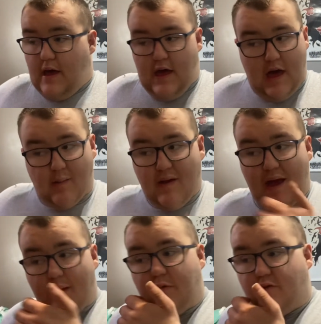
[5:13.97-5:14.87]
I'm not
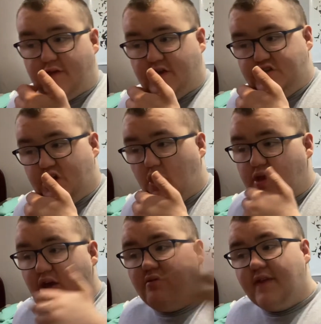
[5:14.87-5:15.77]
happy with this show.
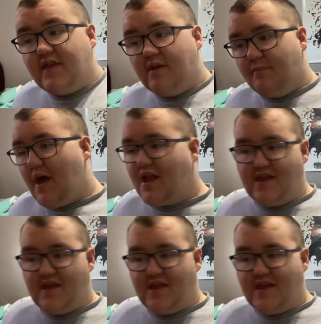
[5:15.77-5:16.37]
Diggle listened back